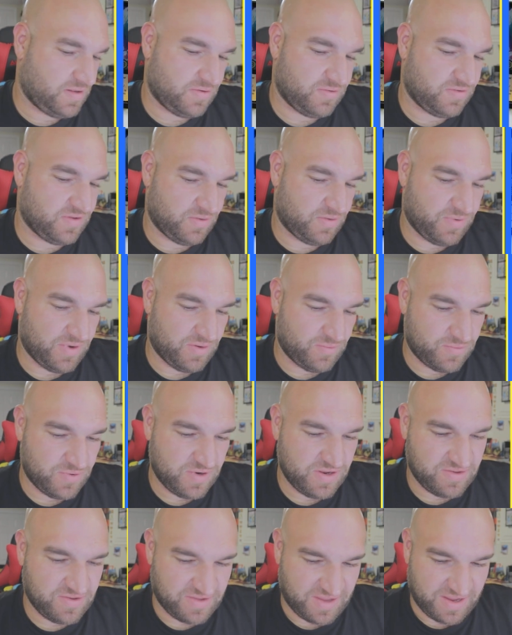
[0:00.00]
I was like, wait,
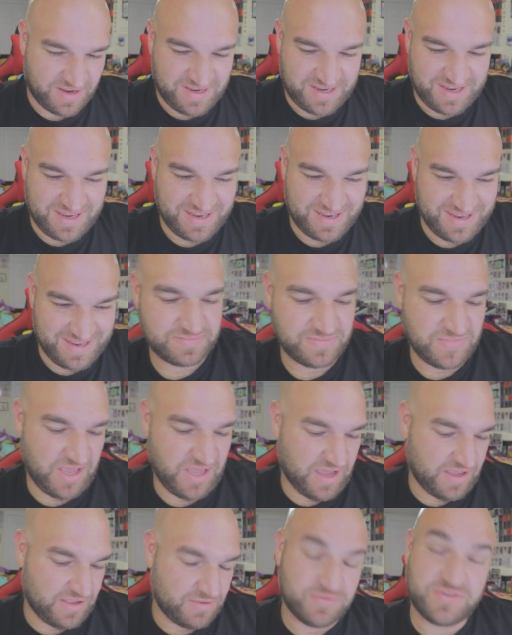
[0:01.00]
what is that?
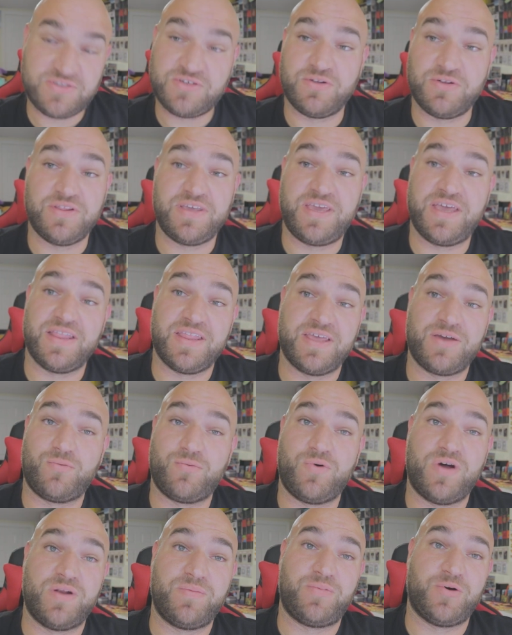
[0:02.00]
Yeah, you would still only get like
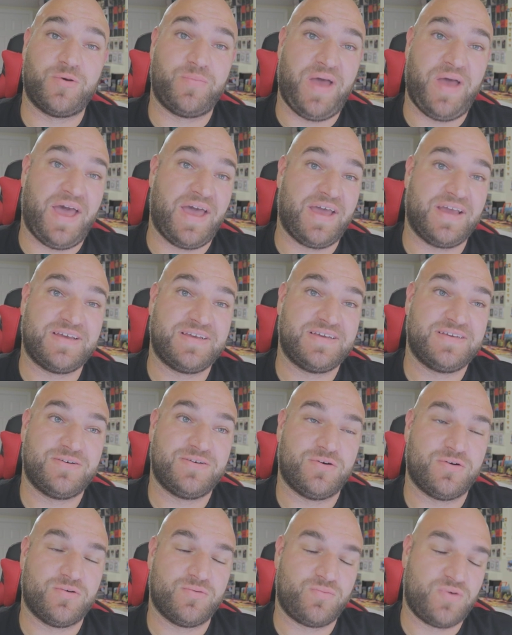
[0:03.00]
one per pack
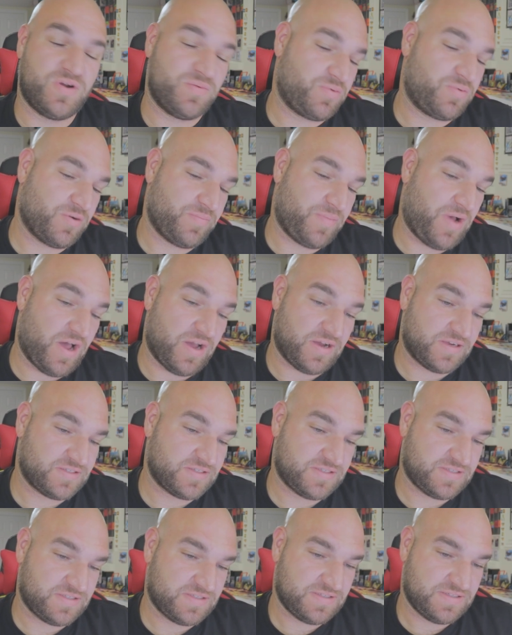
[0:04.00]
or one per
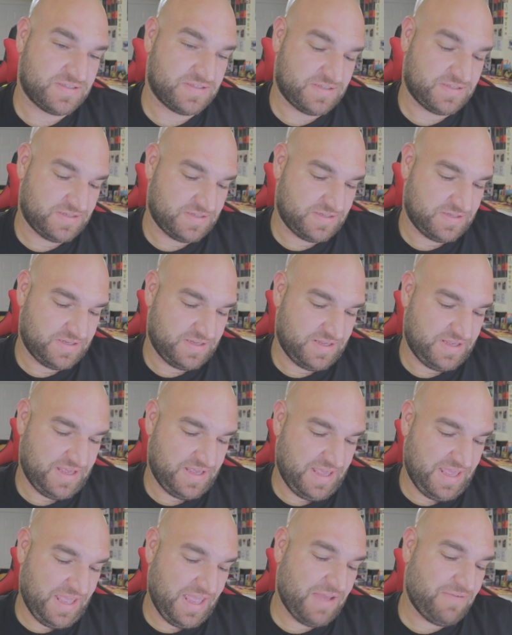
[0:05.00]
box,
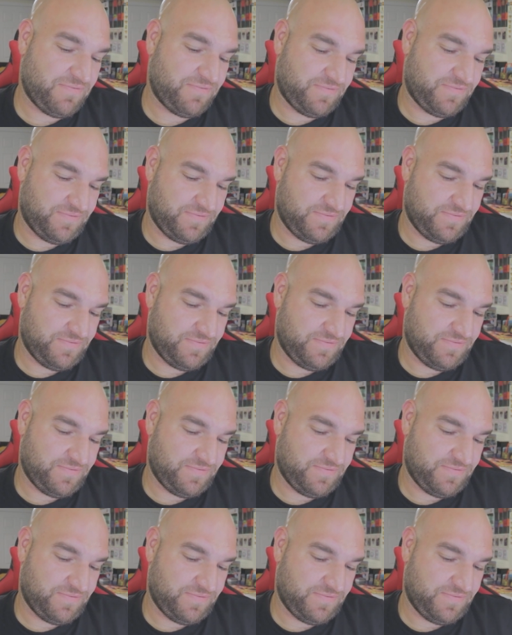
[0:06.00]
if